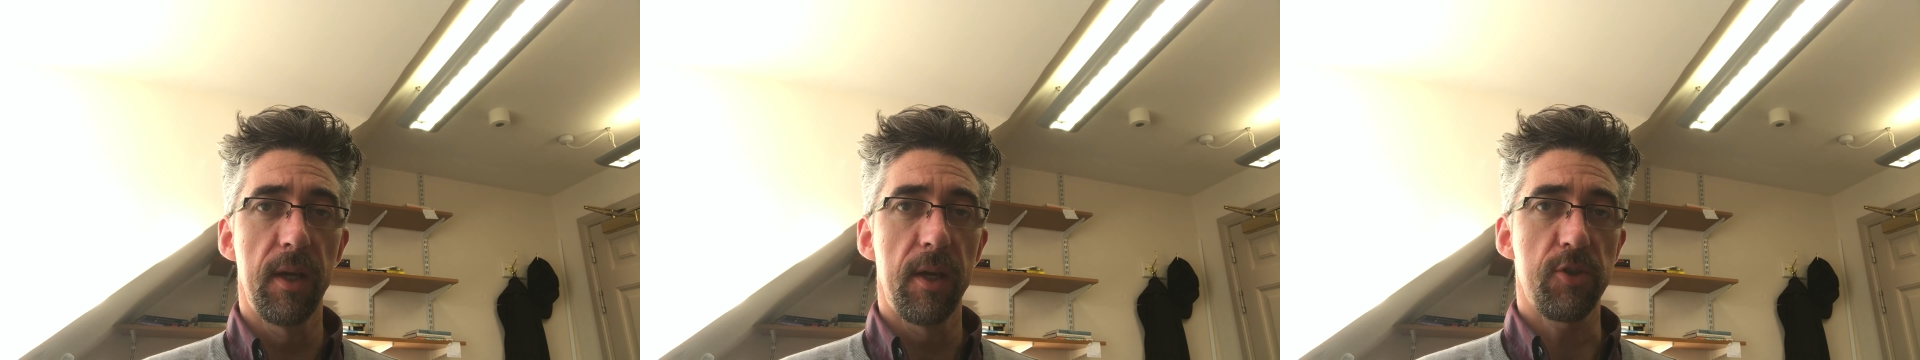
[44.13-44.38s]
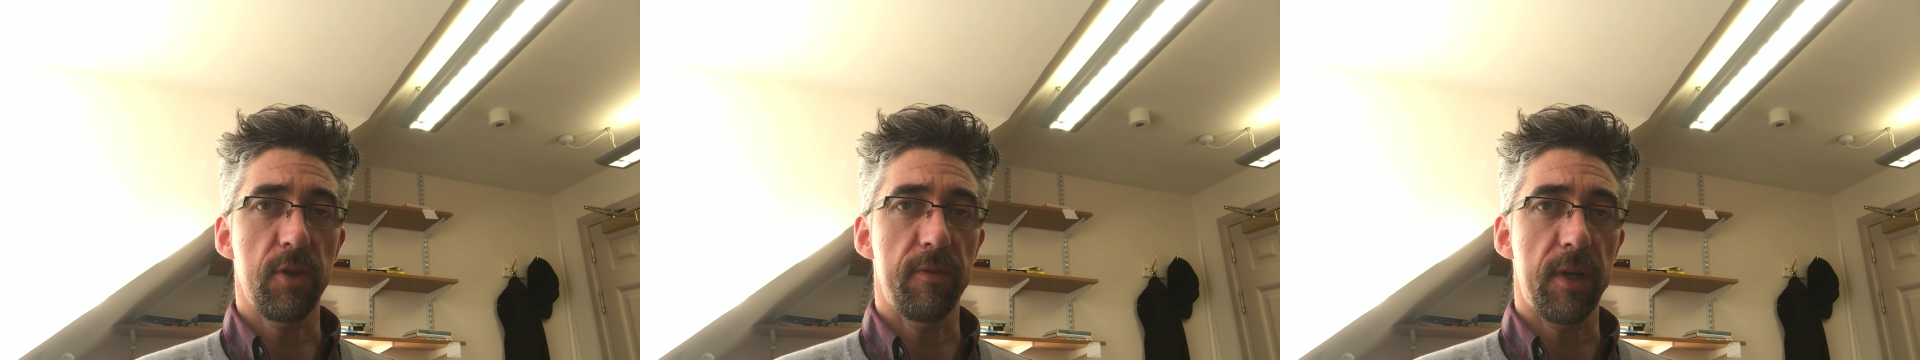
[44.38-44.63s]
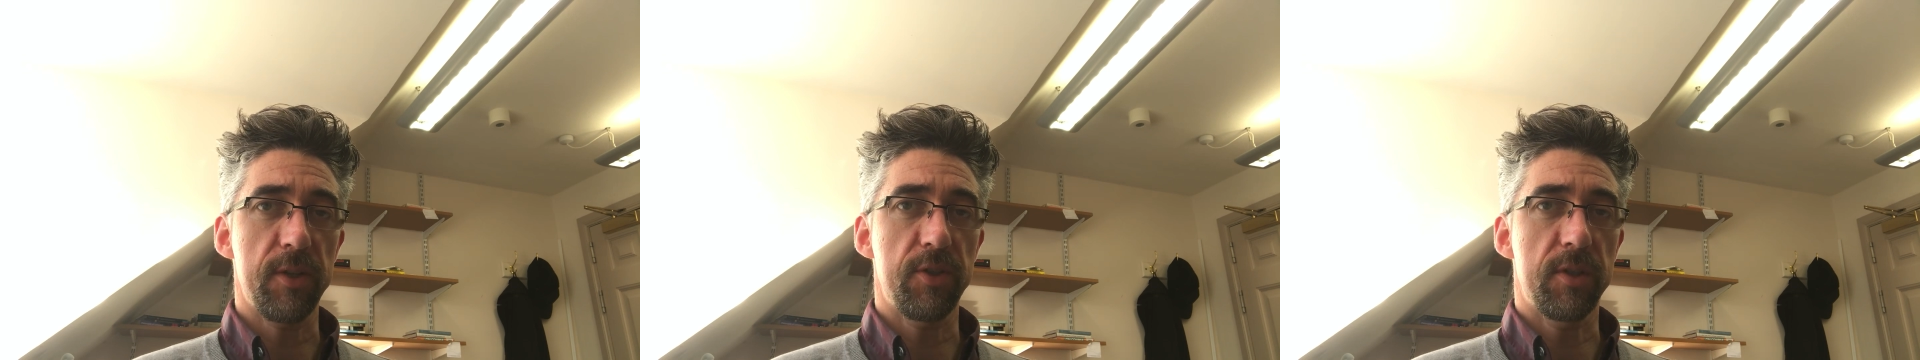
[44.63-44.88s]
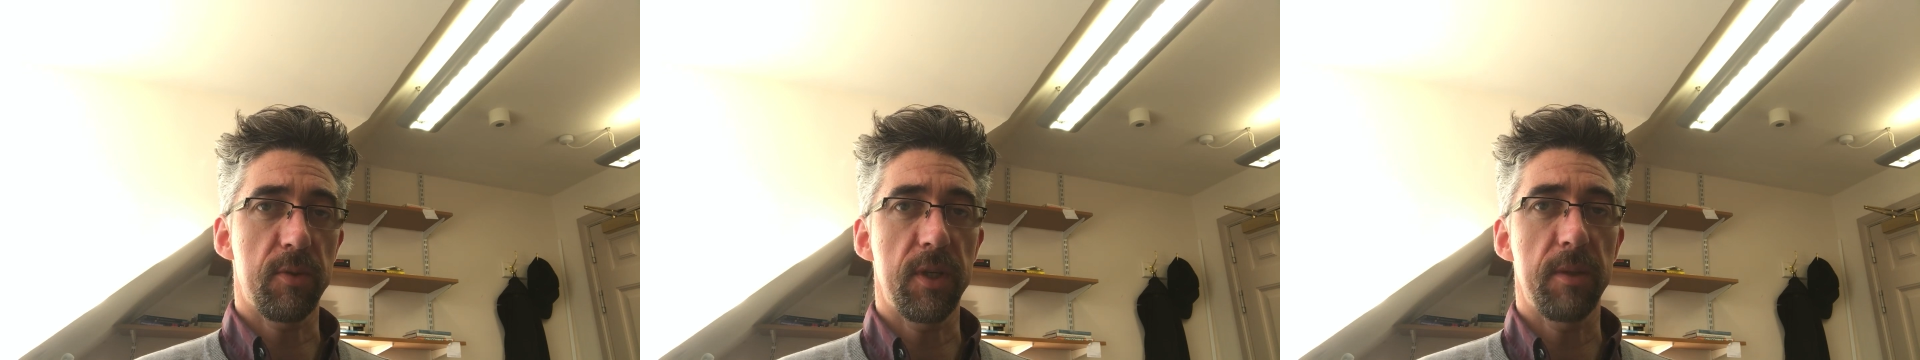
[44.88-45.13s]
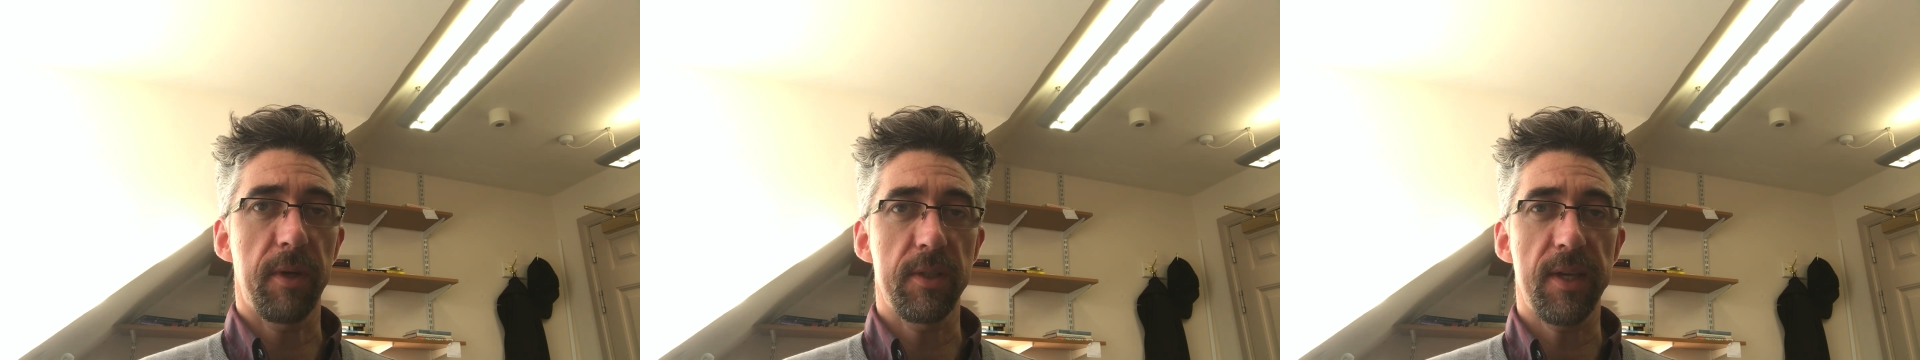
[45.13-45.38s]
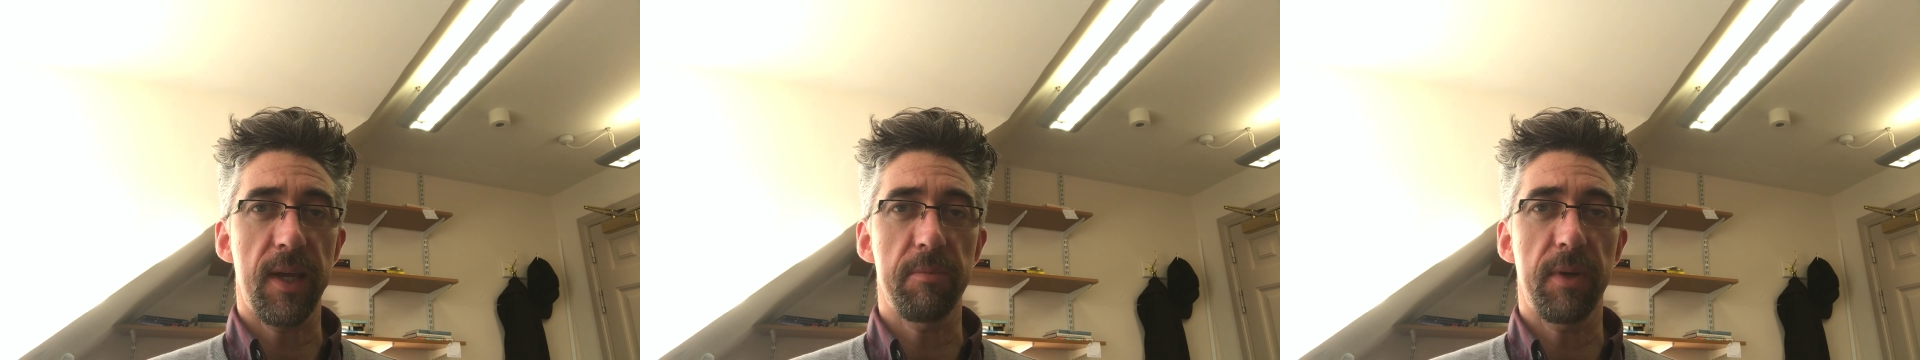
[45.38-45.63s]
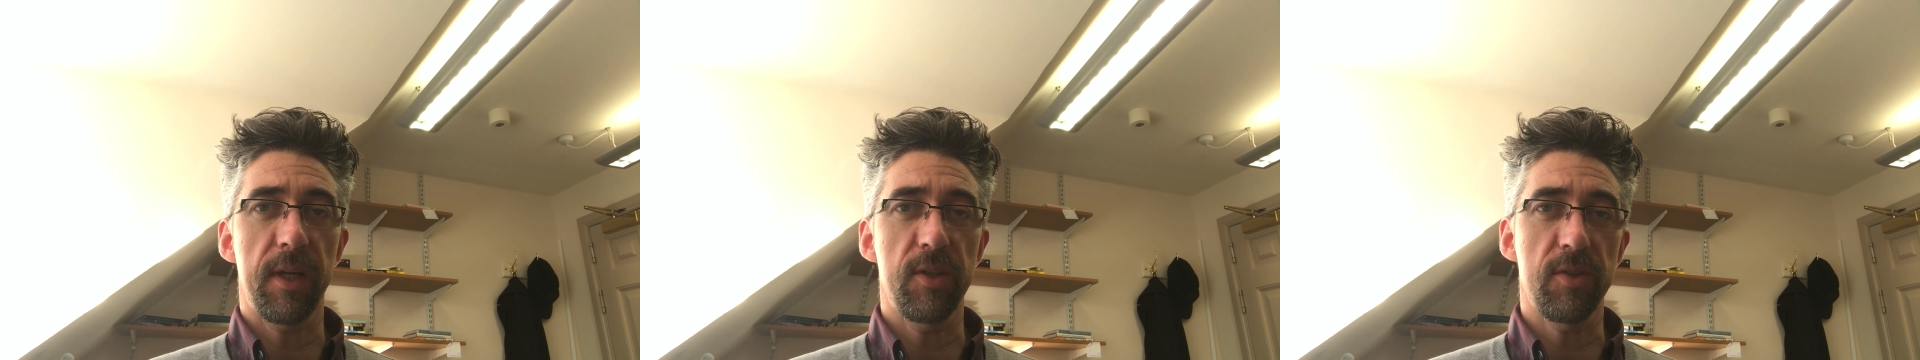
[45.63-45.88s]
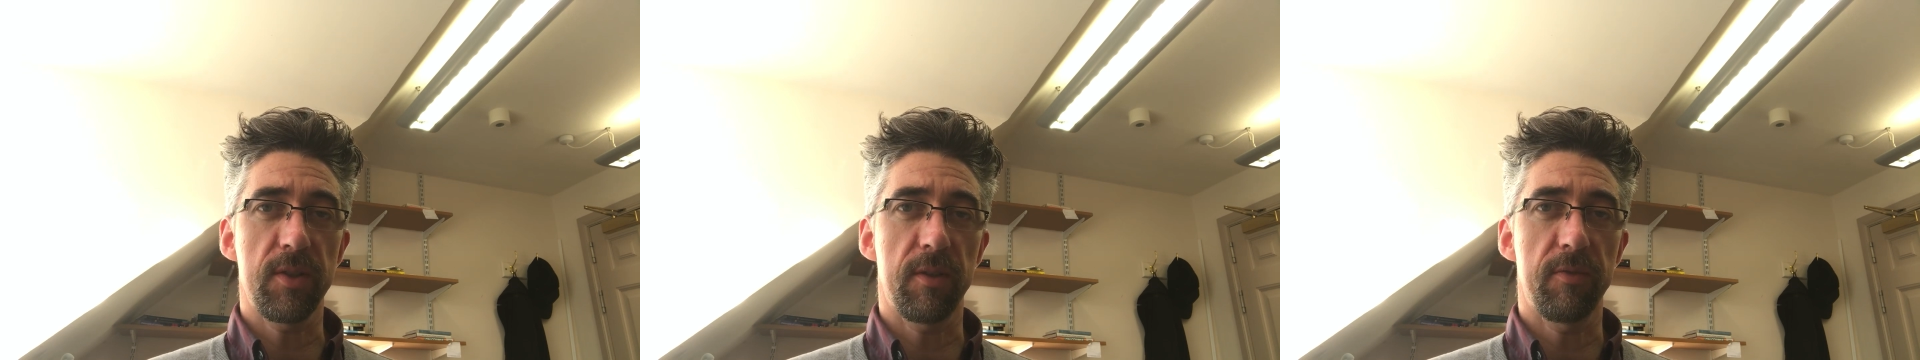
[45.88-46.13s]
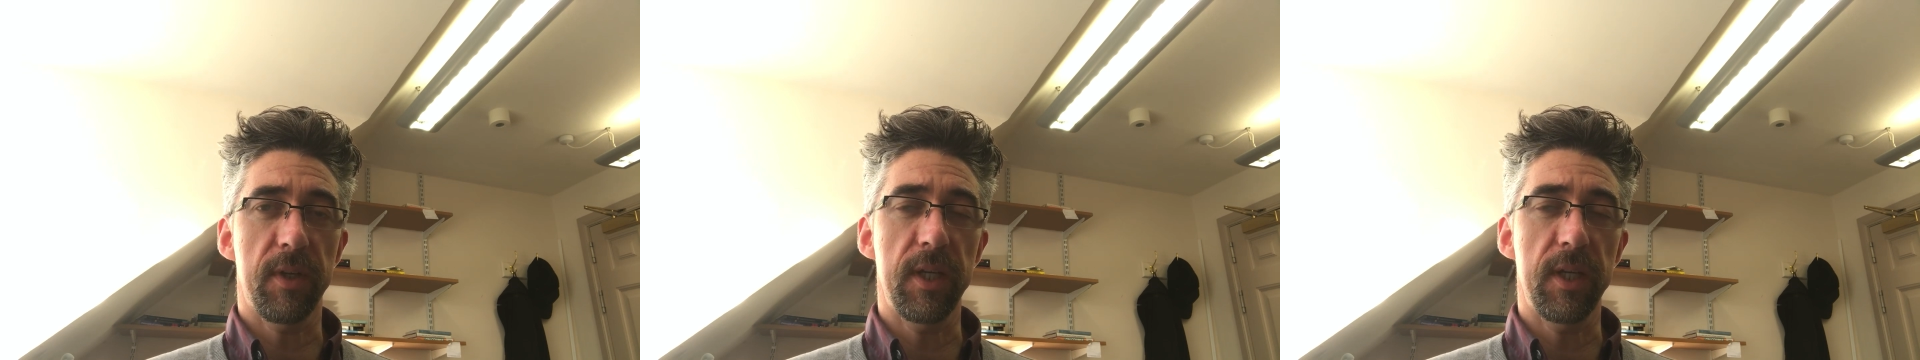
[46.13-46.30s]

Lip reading: So I've asked you to read about 10 pages of